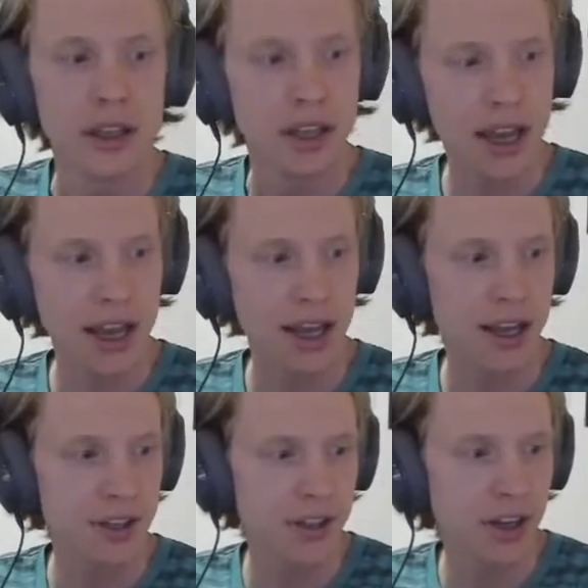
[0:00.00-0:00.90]

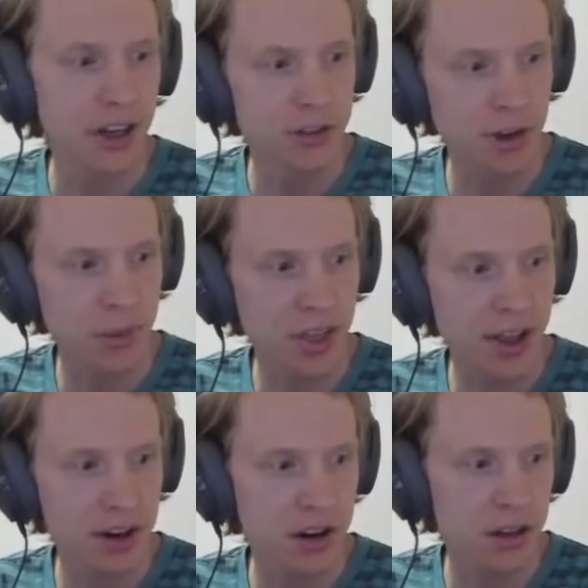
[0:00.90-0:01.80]
And from
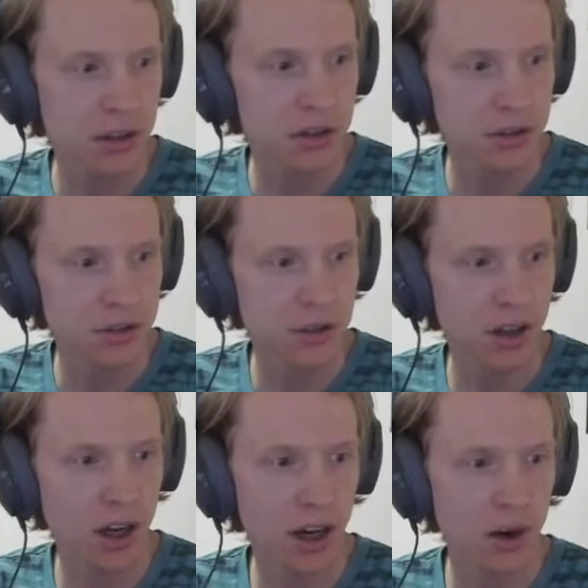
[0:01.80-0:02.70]
there,
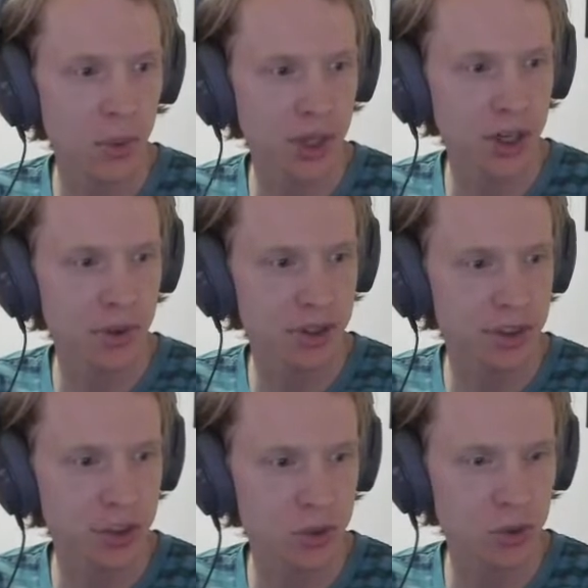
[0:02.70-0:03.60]
uh, we're going
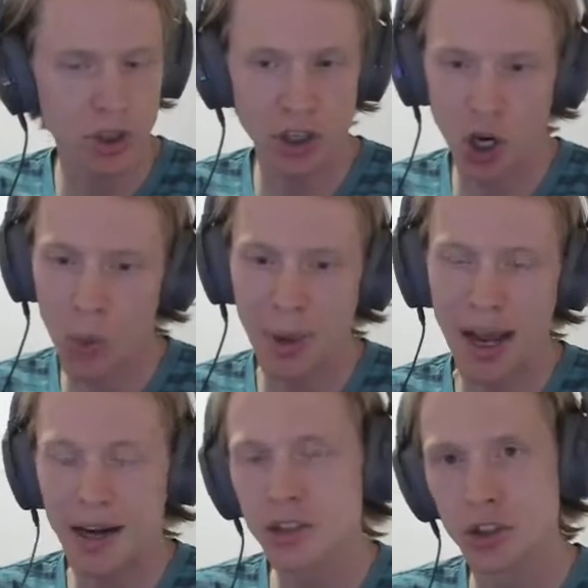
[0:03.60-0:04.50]
to go
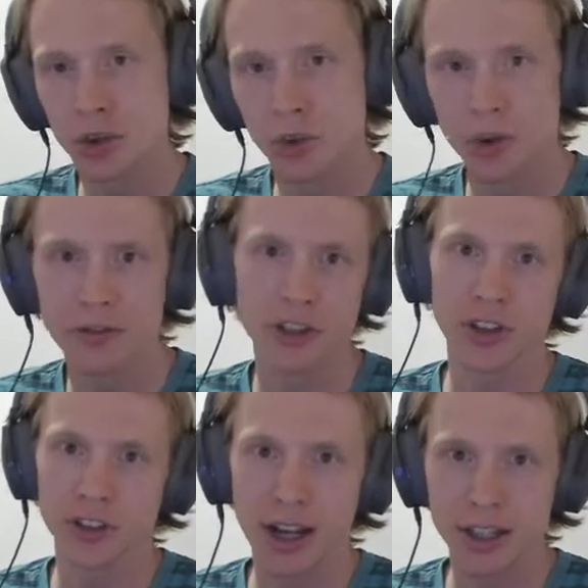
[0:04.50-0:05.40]
back to
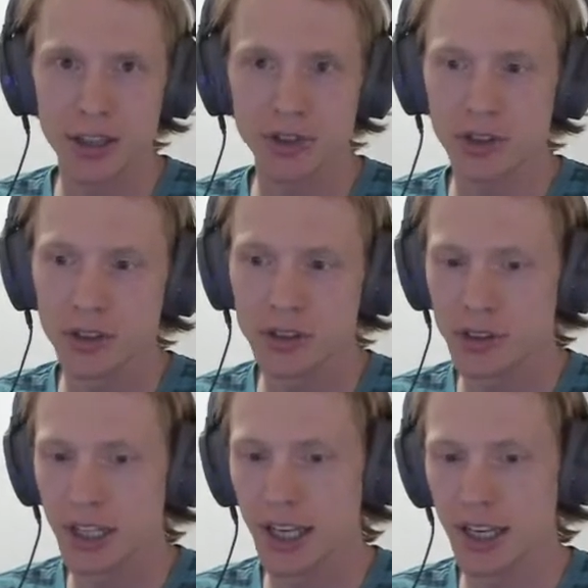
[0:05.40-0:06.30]
Fionn Lail
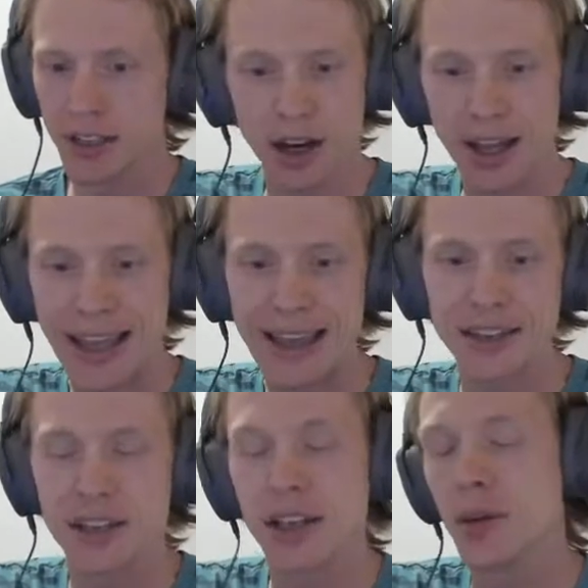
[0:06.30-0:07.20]
and
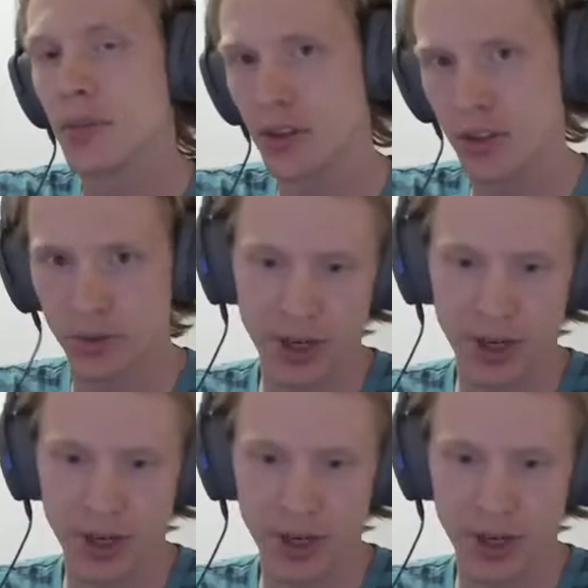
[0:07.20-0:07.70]
hand him the